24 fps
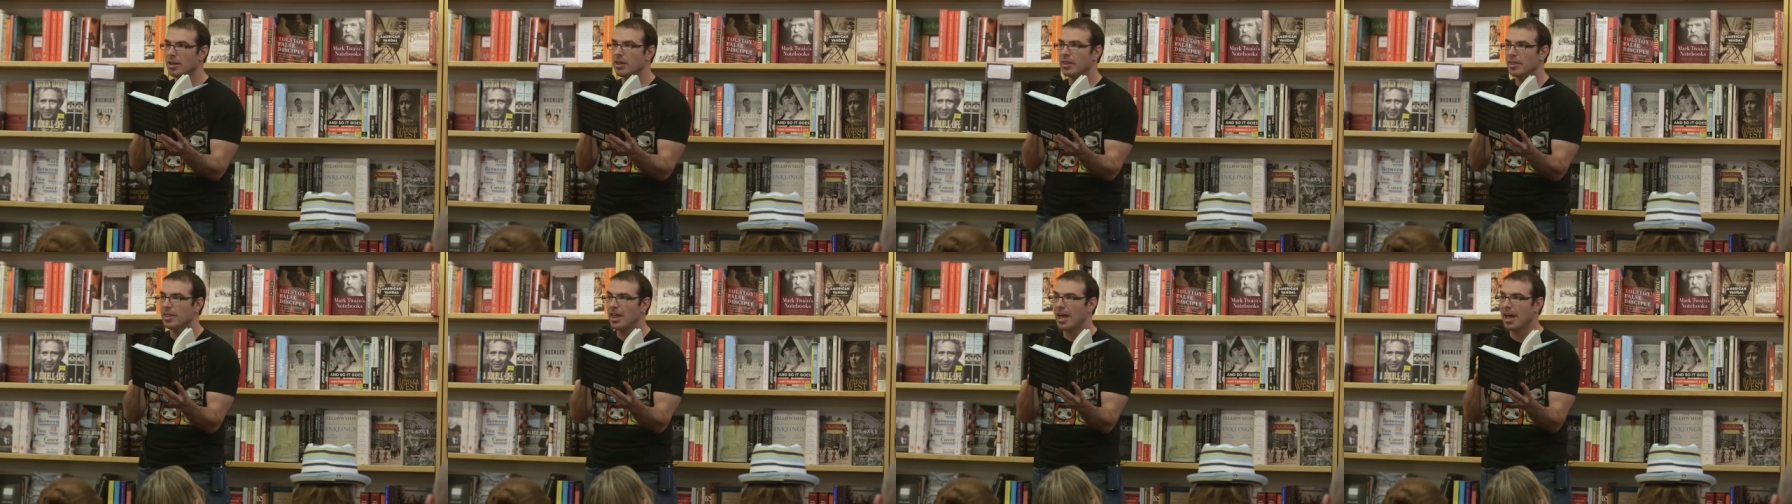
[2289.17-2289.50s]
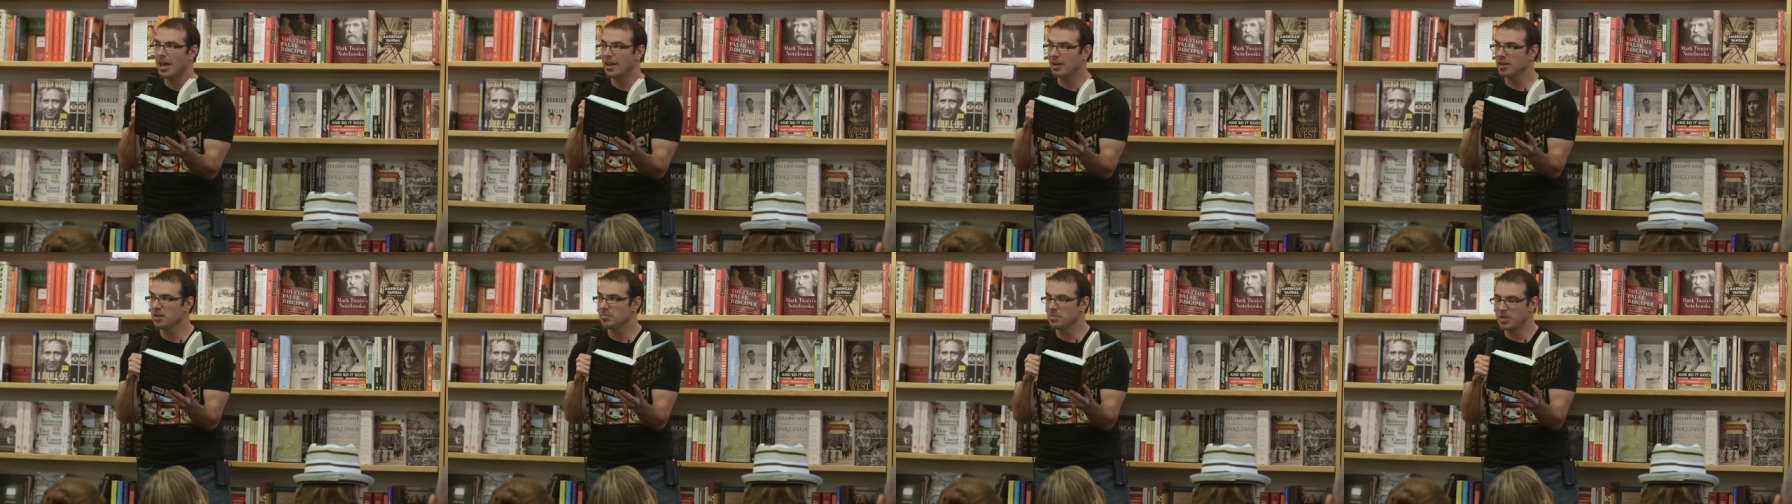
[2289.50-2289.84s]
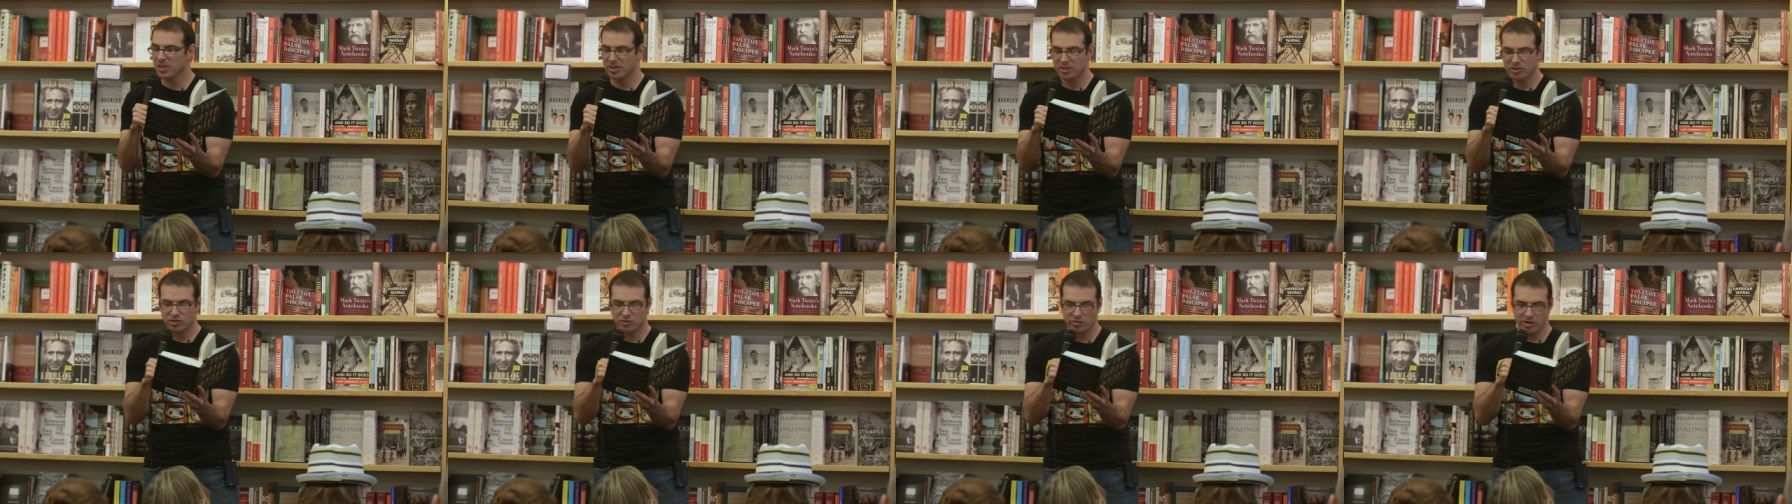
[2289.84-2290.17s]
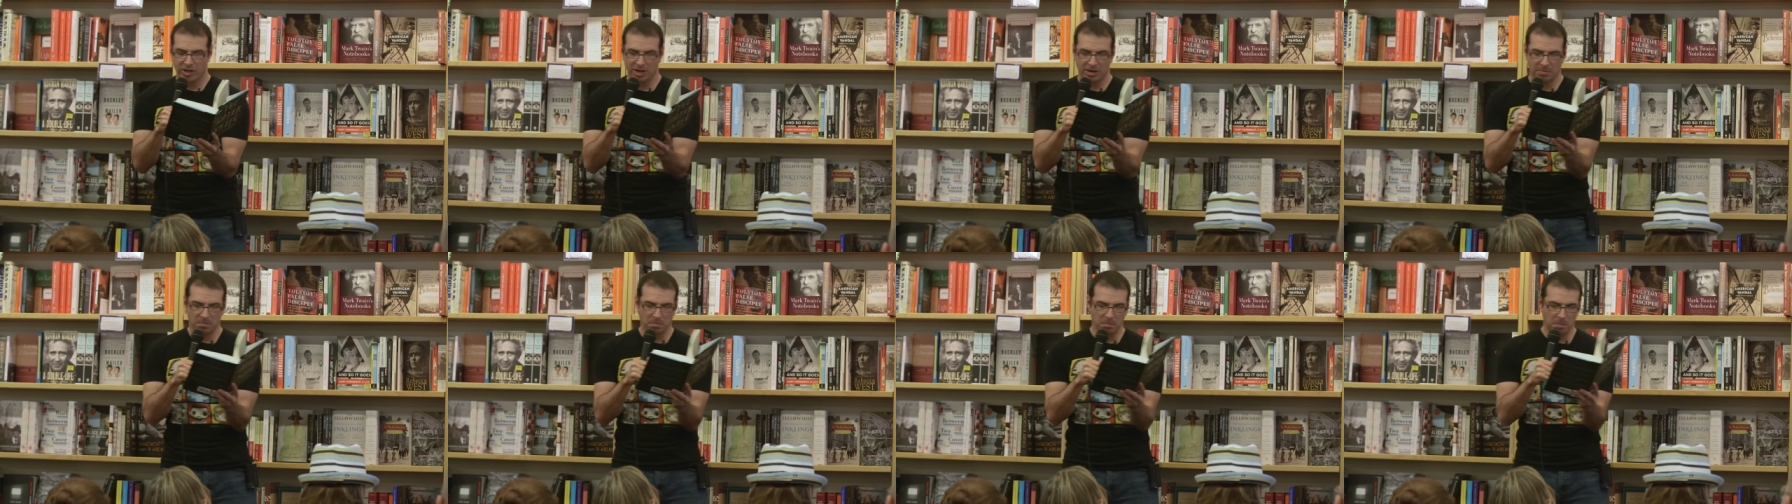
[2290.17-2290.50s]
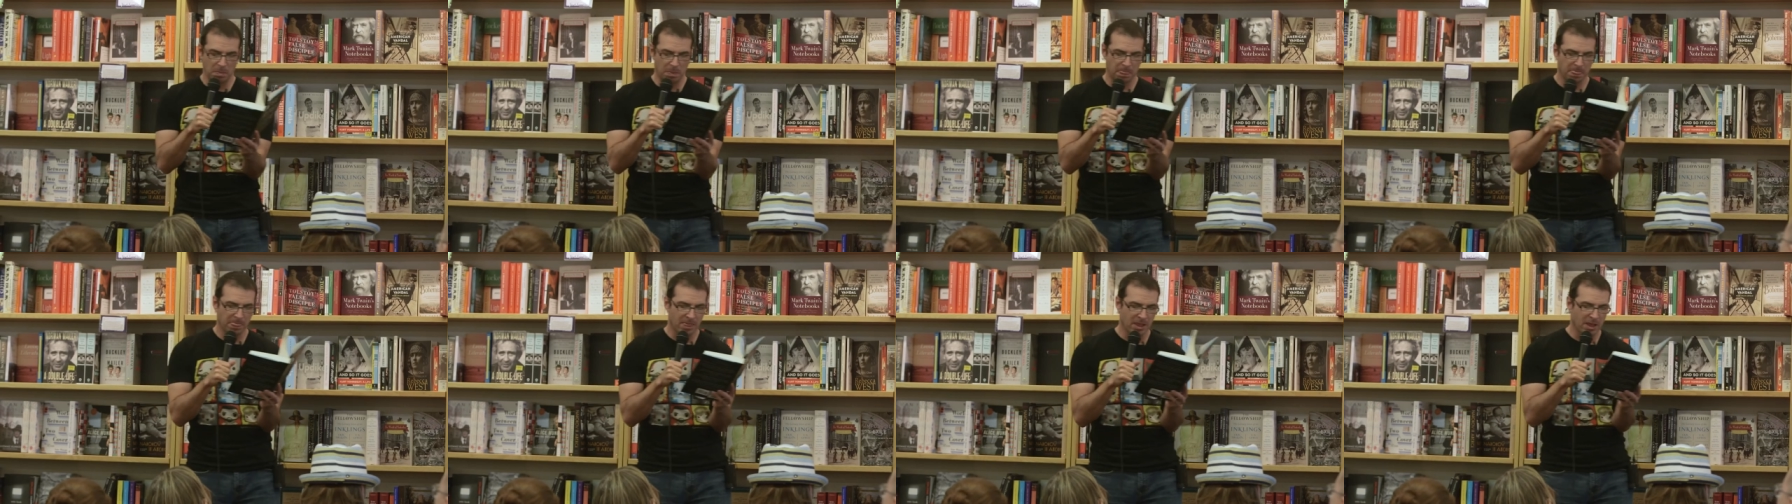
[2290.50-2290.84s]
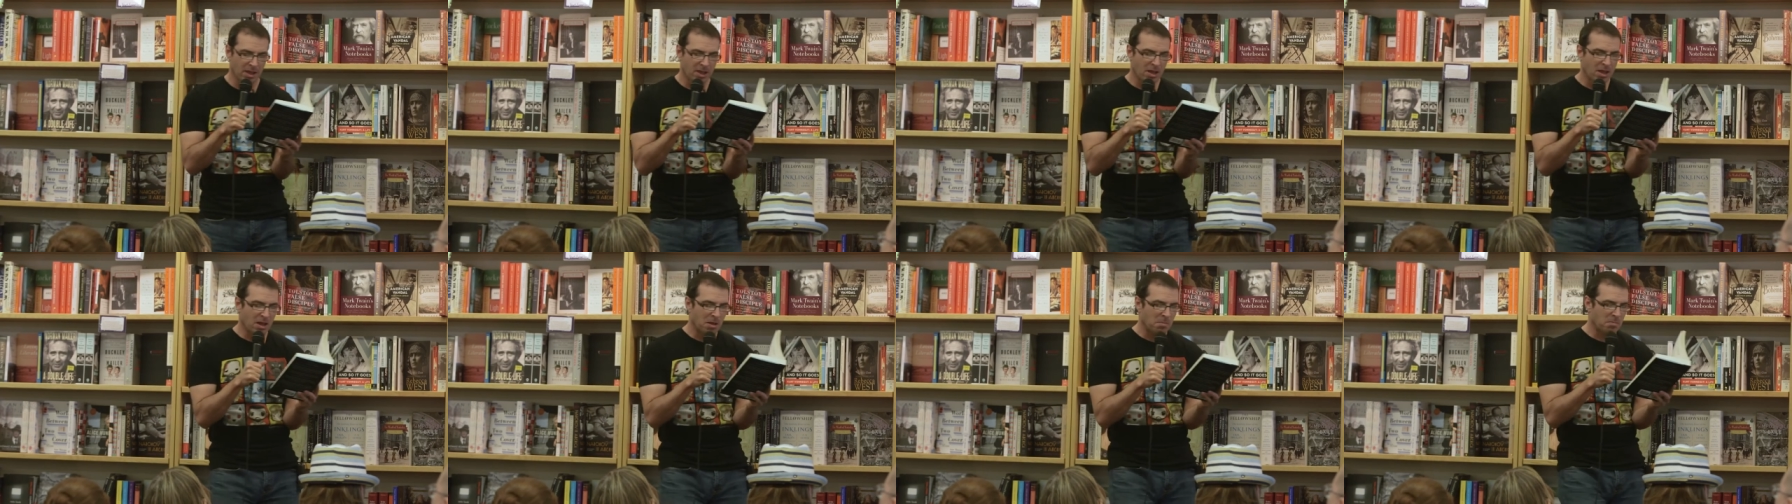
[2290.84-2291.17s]
That had been the dream.
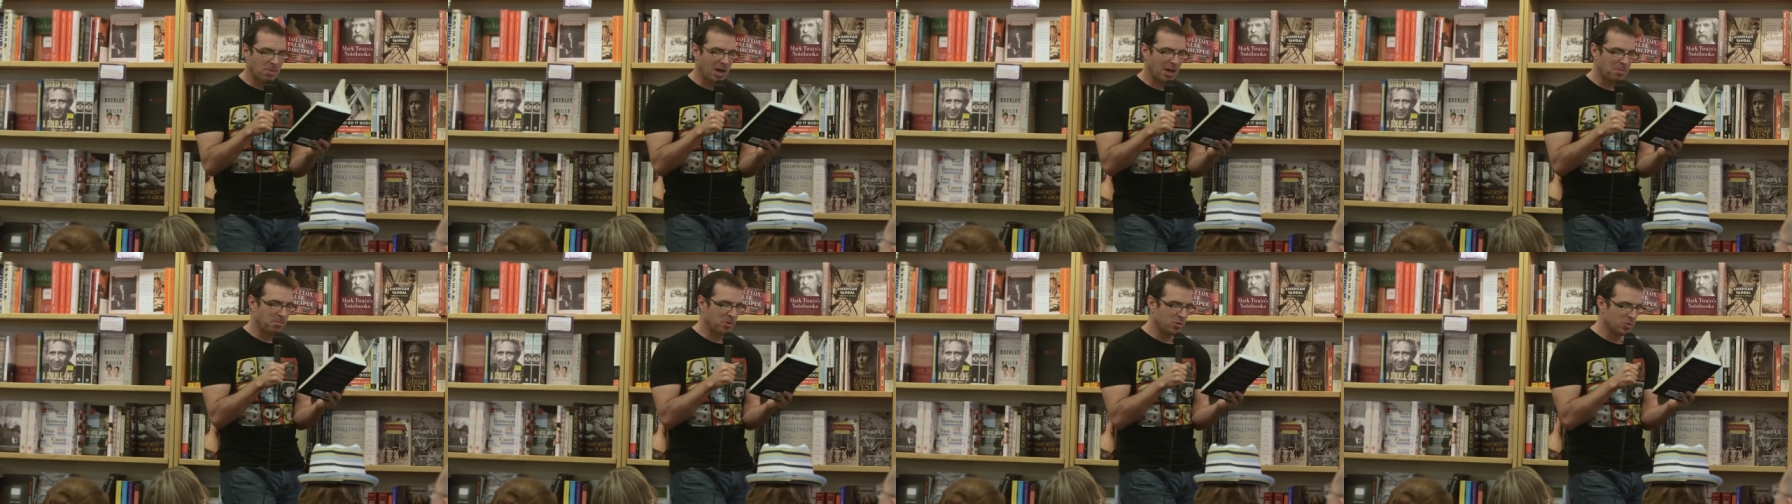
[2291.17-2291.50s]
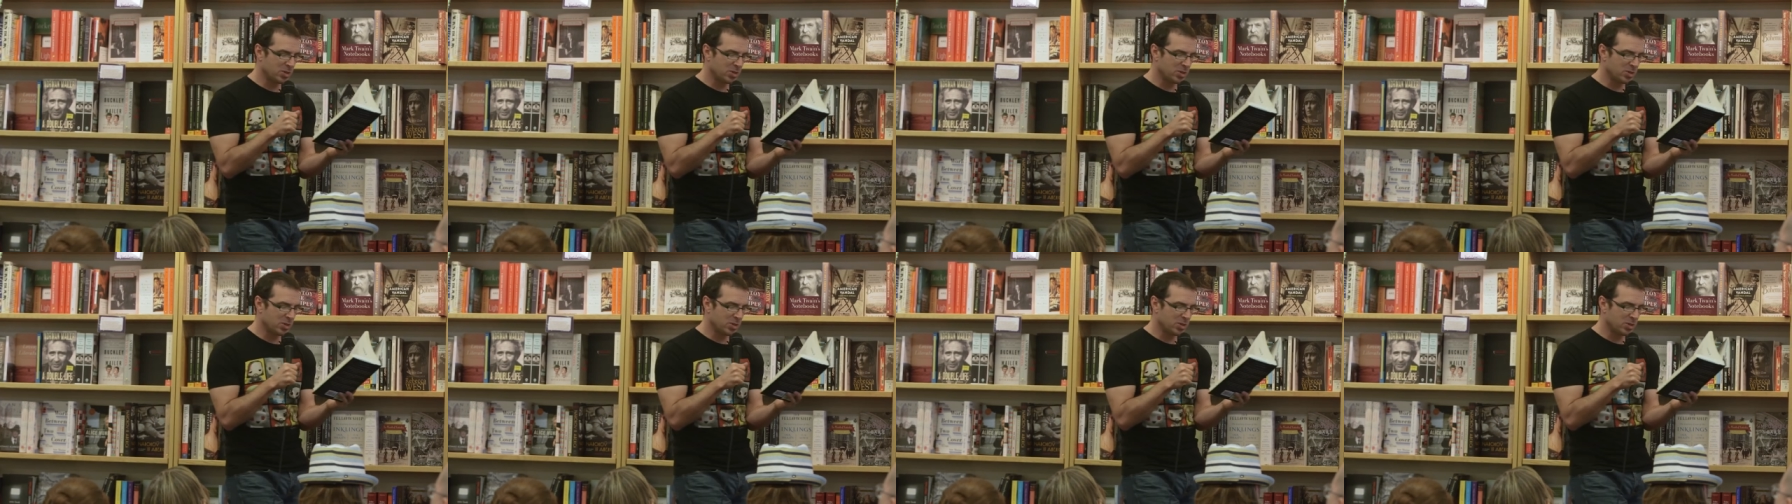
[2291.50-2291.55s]
Papa